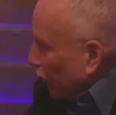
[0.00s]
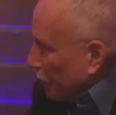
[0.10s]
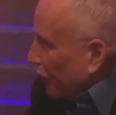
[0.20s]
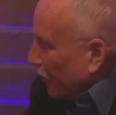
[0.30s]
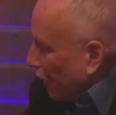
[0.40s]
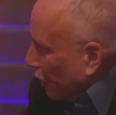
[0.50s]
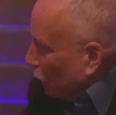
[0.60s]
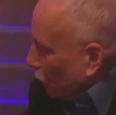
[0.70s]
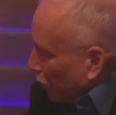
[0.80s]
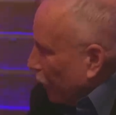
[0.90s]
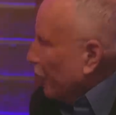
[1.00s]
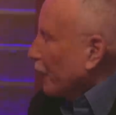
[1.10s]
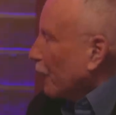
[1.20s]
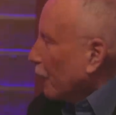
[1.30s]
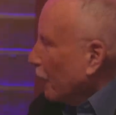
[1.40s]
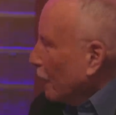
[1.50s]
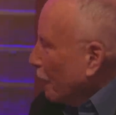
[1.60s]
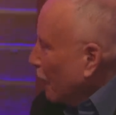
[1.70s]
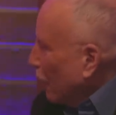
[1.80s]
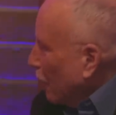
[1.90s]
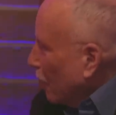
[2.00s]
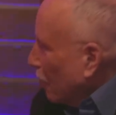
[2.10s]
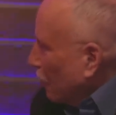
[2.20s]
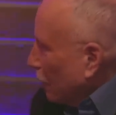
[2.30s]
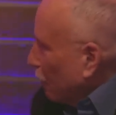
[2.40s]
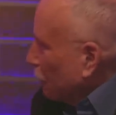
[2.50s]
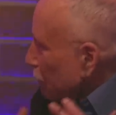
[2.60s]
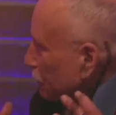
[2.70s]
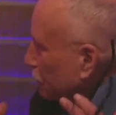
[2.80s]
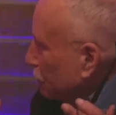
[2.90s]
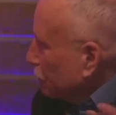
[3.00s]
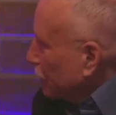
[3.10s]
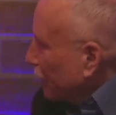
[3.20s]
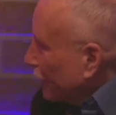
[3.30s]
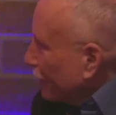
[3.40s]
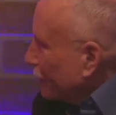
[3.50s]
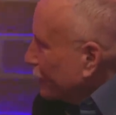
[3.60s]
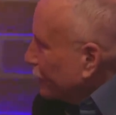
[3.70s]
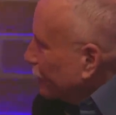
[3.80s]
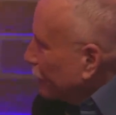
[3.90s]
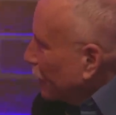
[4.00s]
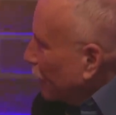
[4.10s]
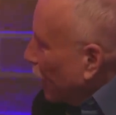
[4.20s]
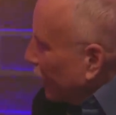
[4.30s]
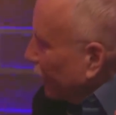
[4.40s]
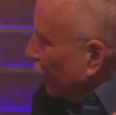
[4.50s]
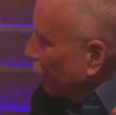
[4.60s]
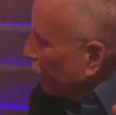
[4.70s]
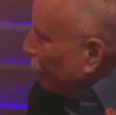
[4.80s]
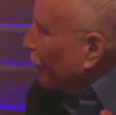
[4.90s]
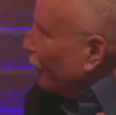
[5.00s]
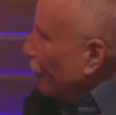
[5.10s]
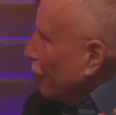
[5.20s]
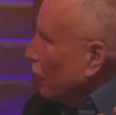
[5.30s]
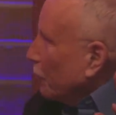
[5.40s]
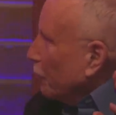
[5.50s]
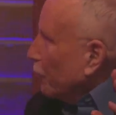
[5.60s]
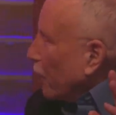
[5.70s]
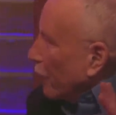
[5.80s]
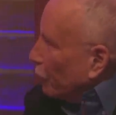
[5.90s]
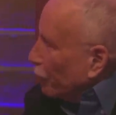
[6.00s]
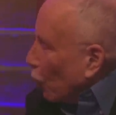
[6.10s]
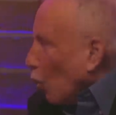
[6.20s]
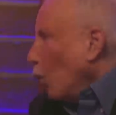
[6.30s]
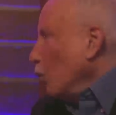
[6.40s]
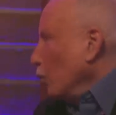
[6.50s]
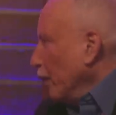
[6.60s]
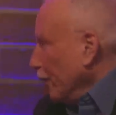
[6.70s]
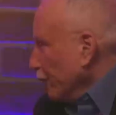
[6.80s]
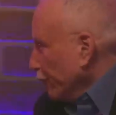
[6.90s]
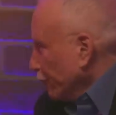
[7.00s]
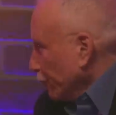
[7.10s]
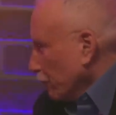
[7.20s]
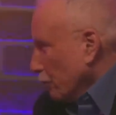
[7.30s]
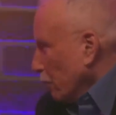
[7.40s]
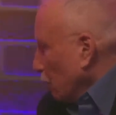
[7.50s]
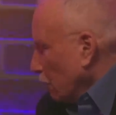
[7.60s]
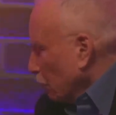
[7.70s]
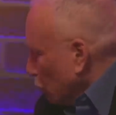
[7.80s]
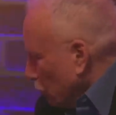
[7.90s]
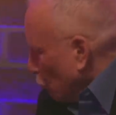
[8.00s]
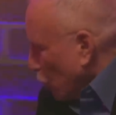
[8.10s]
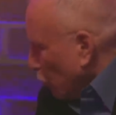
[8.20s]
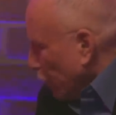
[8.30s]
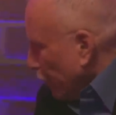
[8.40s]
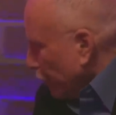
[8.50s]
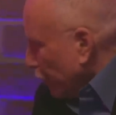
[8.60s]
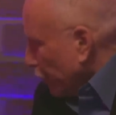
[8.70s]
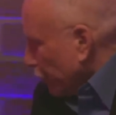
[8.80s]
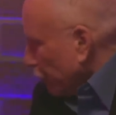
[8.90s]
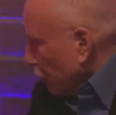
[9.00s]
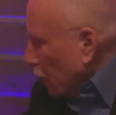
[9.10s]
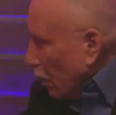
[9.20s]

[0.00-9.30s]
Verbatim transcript: imitated one another. You know. Uh, I did 11 films. I was always one way or another